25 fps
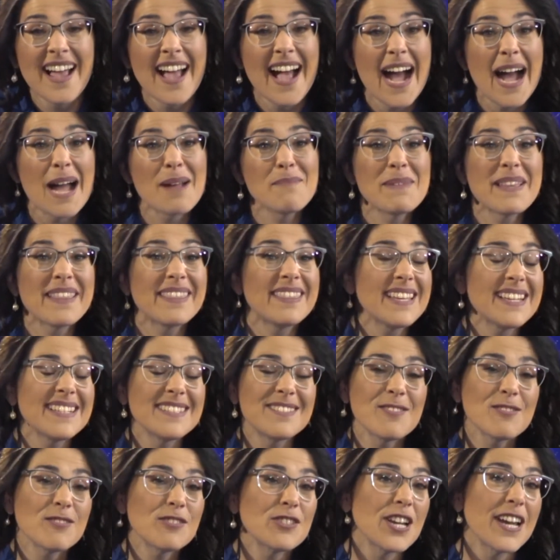I mean, things
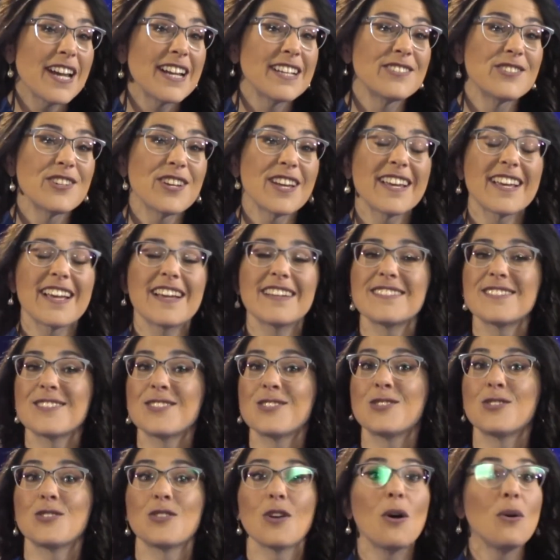are changing
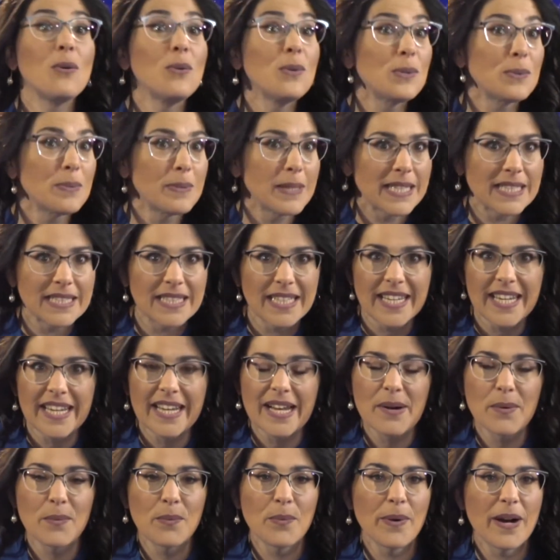so
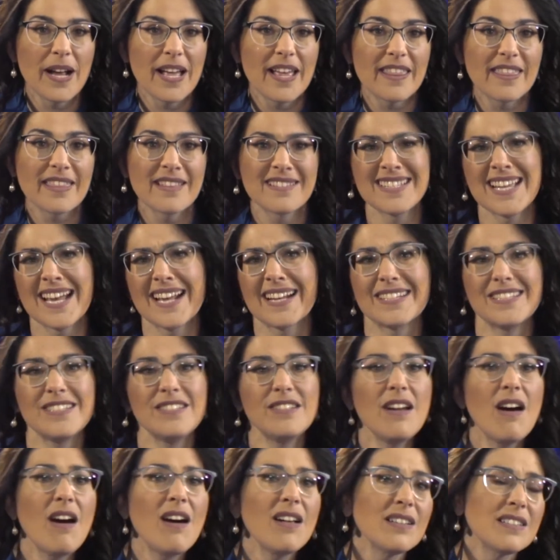quickly with
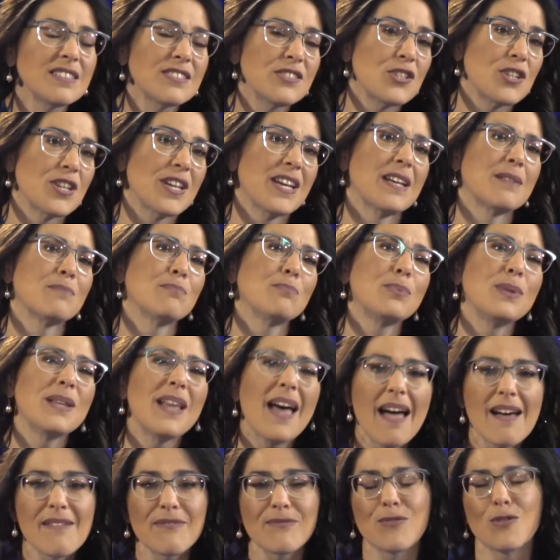technology and
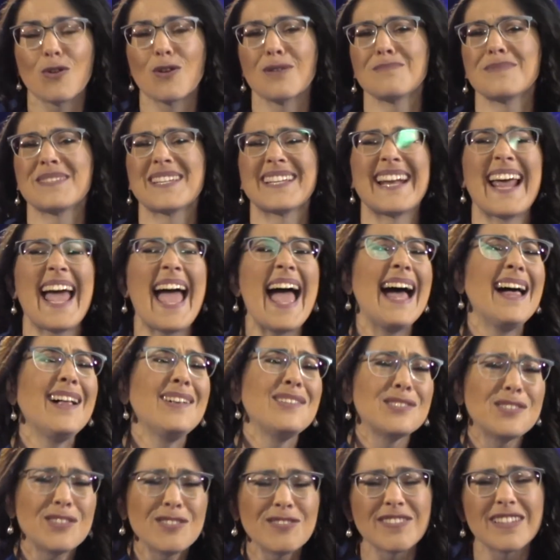platforms and
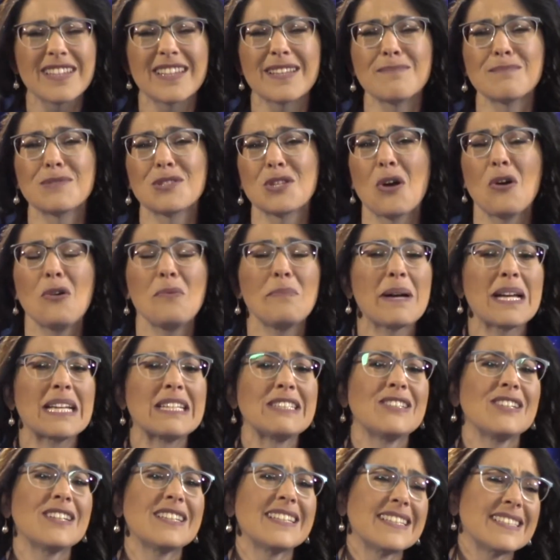algorithms. Oh my
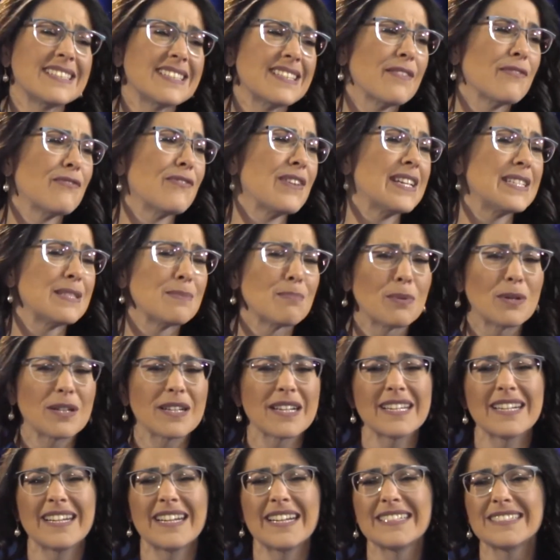goodness, the Facebook
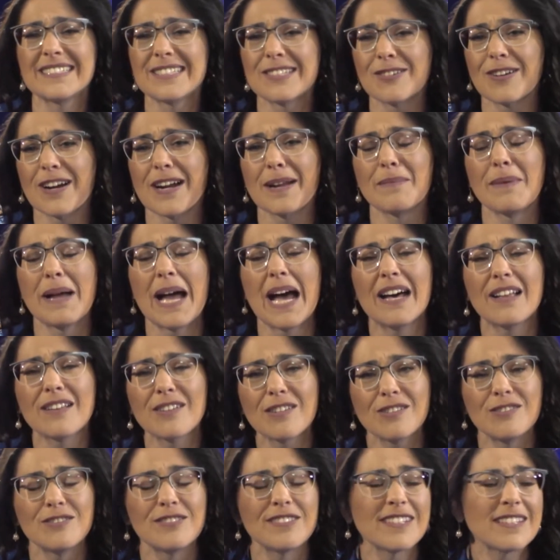and Instagram
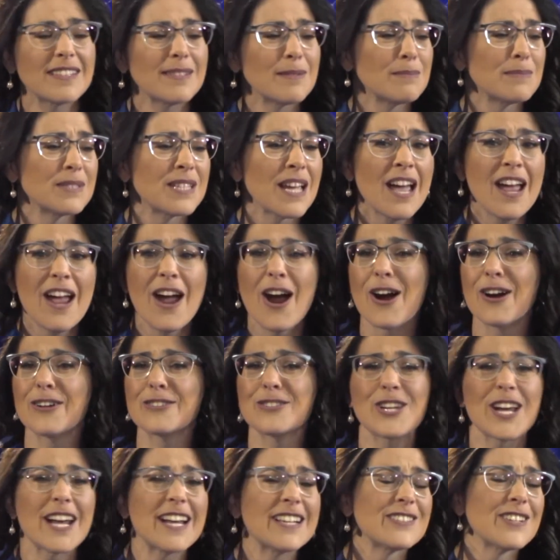algorithms are
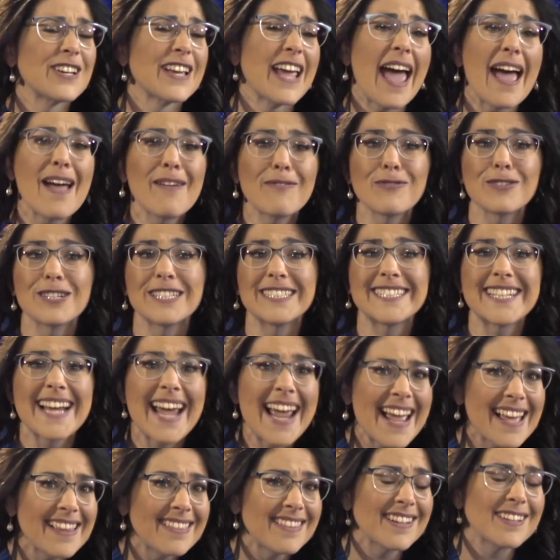changing every
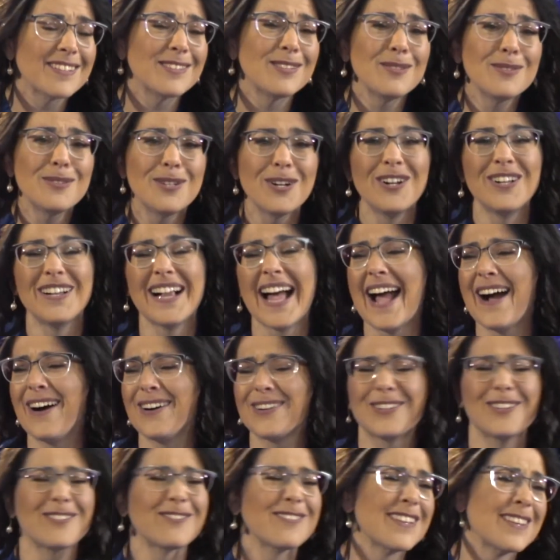day. The Google
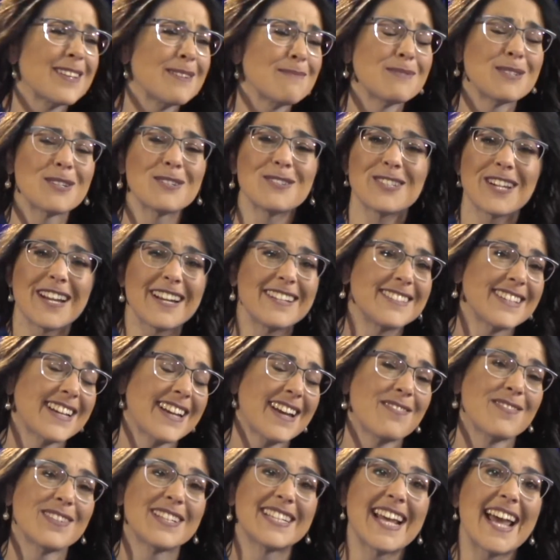algorithms are changing
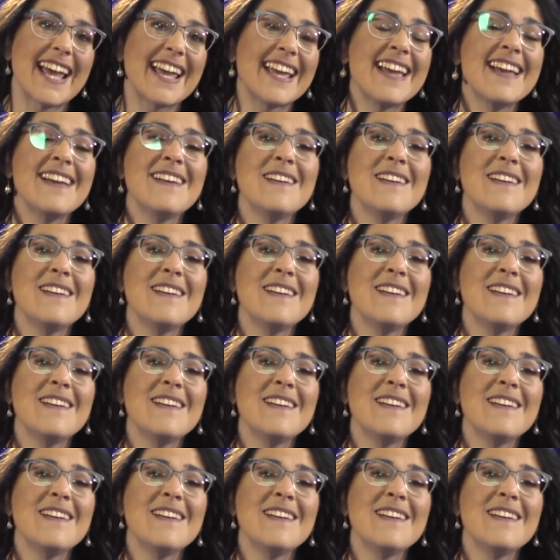every day.